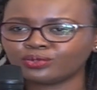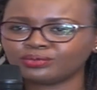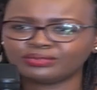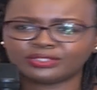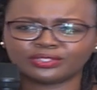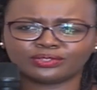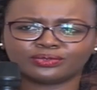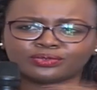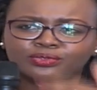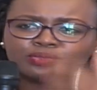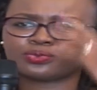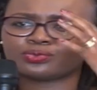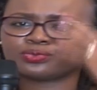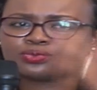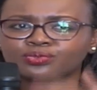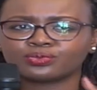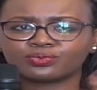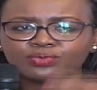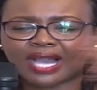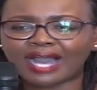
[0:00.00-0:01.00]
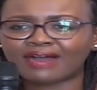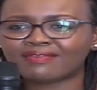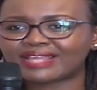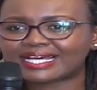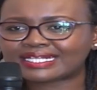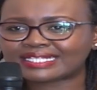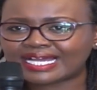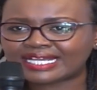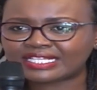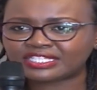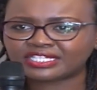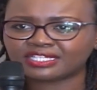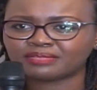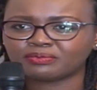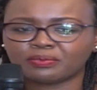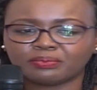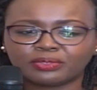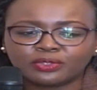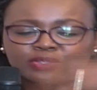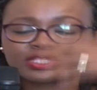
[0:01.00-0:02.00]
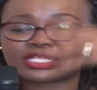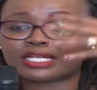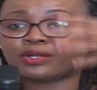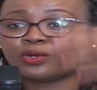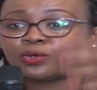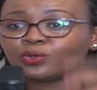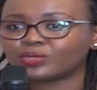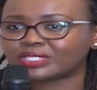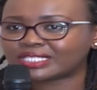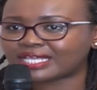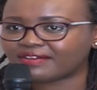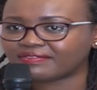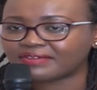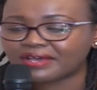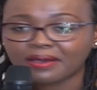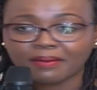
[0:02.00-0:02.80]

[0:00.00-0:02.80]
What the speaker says: you know, to have that urge anymore because I'll always have.